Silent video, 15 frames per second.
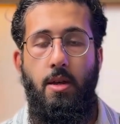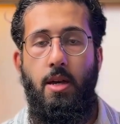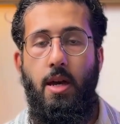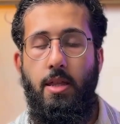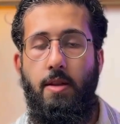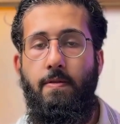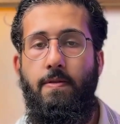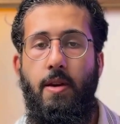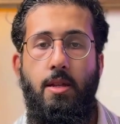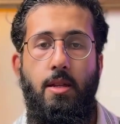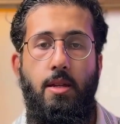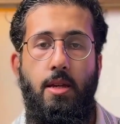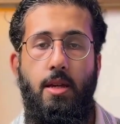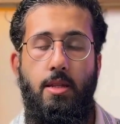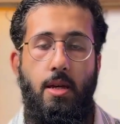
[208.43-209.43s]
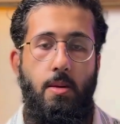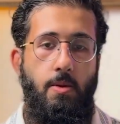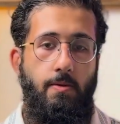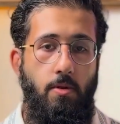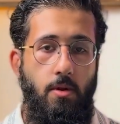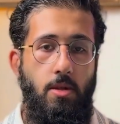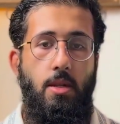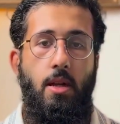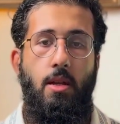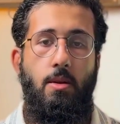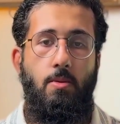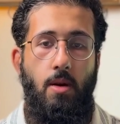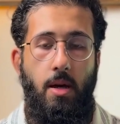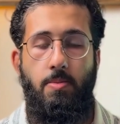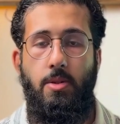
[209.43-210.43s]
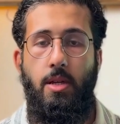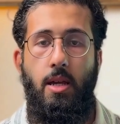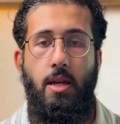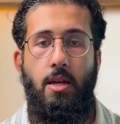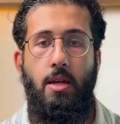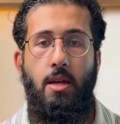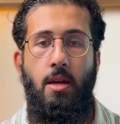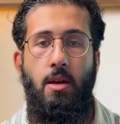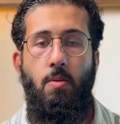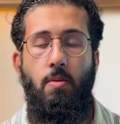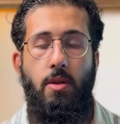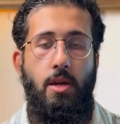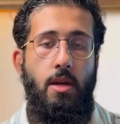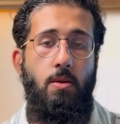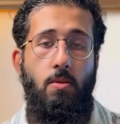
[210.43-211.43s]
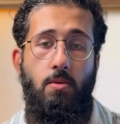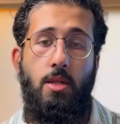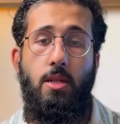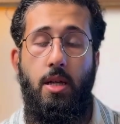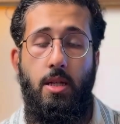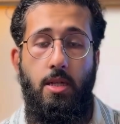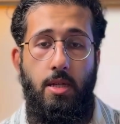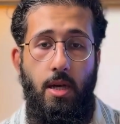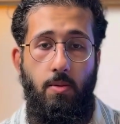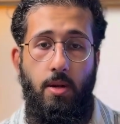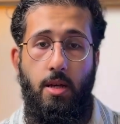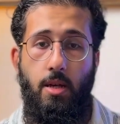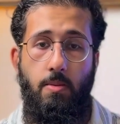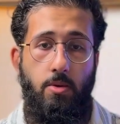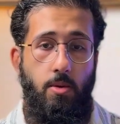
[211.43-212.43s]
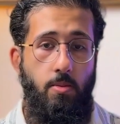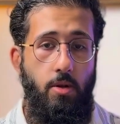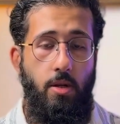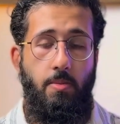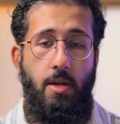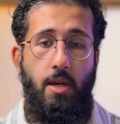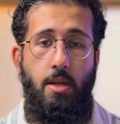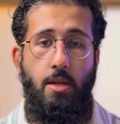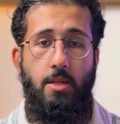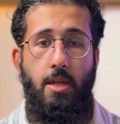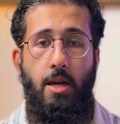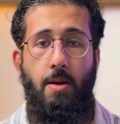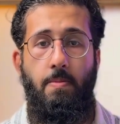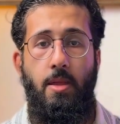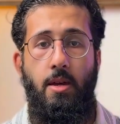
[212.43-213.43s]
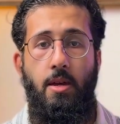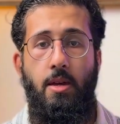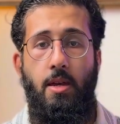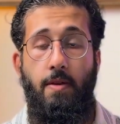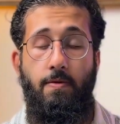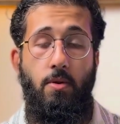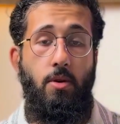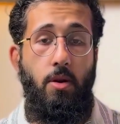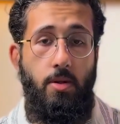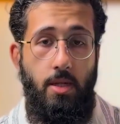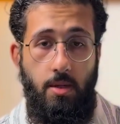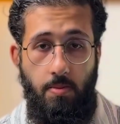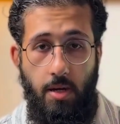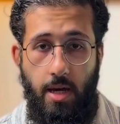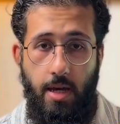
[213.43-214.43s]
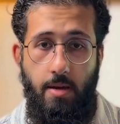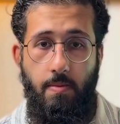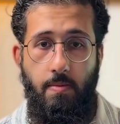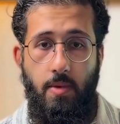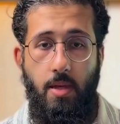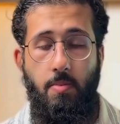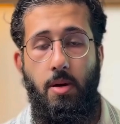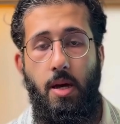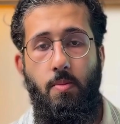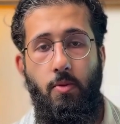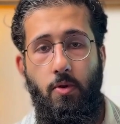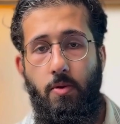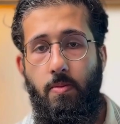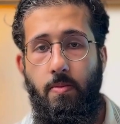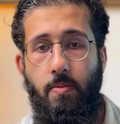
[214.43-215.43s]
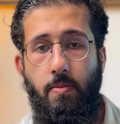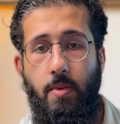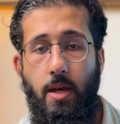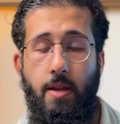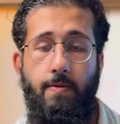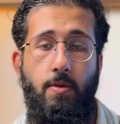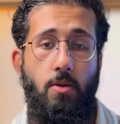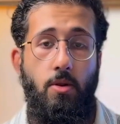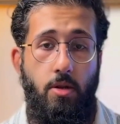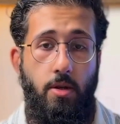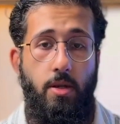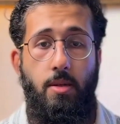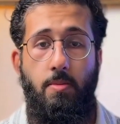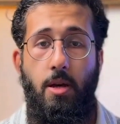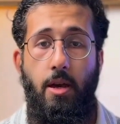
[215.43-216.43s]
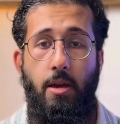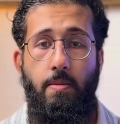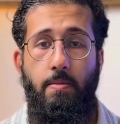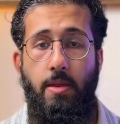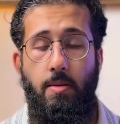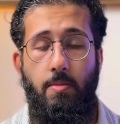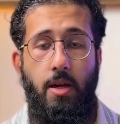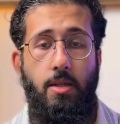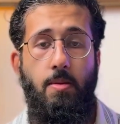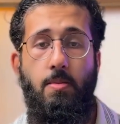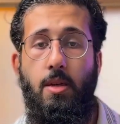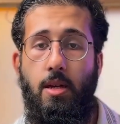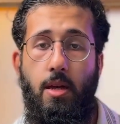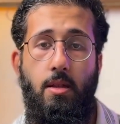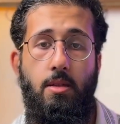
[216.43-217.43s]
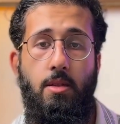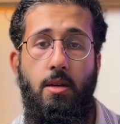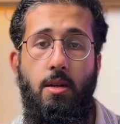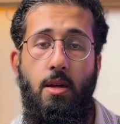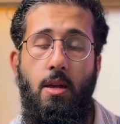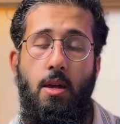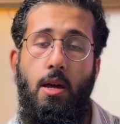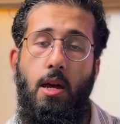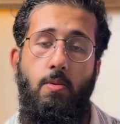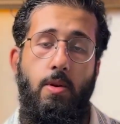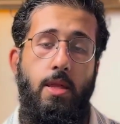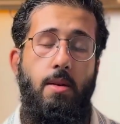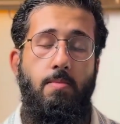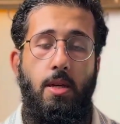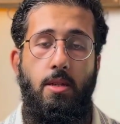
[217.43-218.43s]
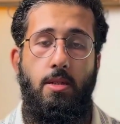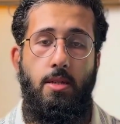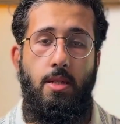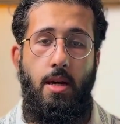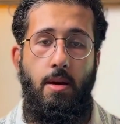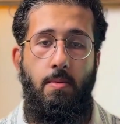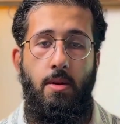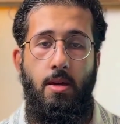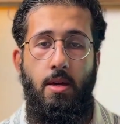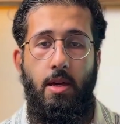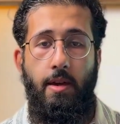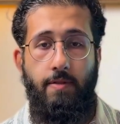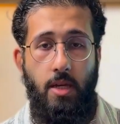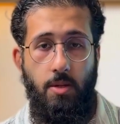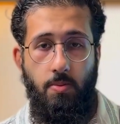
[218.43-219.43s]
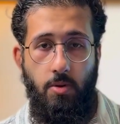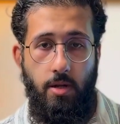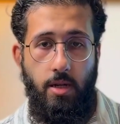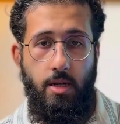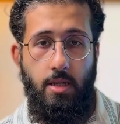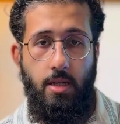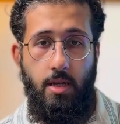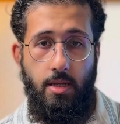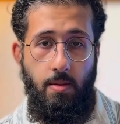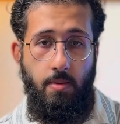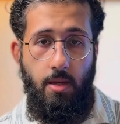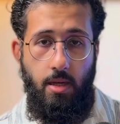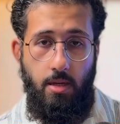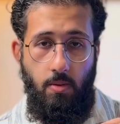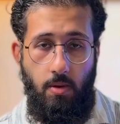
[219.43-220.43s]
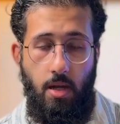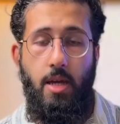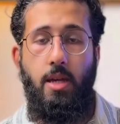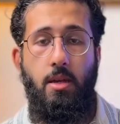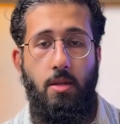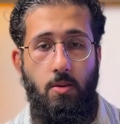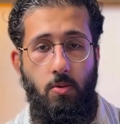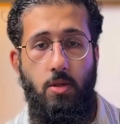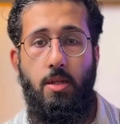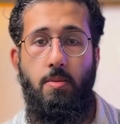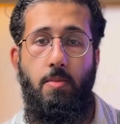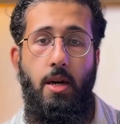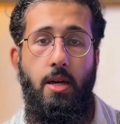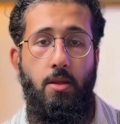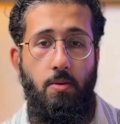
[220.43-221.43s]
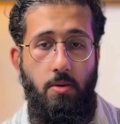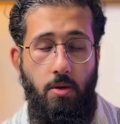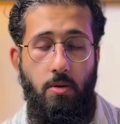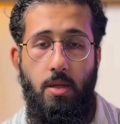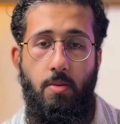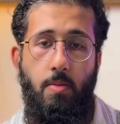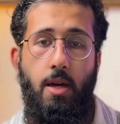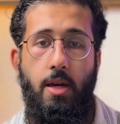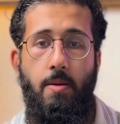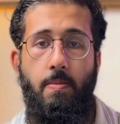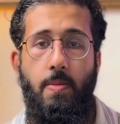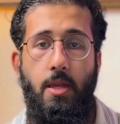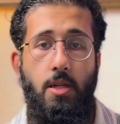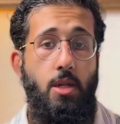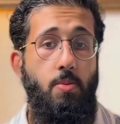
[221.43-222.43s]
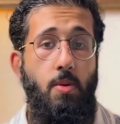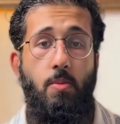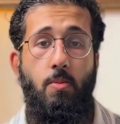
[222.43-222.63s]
And then finally, in terms of cross-selling or upselling, one thing I always like to say when it comes to a product page is that if you're going to buy, then buy more. And if you're not going to buy, then buy something else. And what that means is that if this product is something that you like and you want to buy and you're going to buy it, then just buy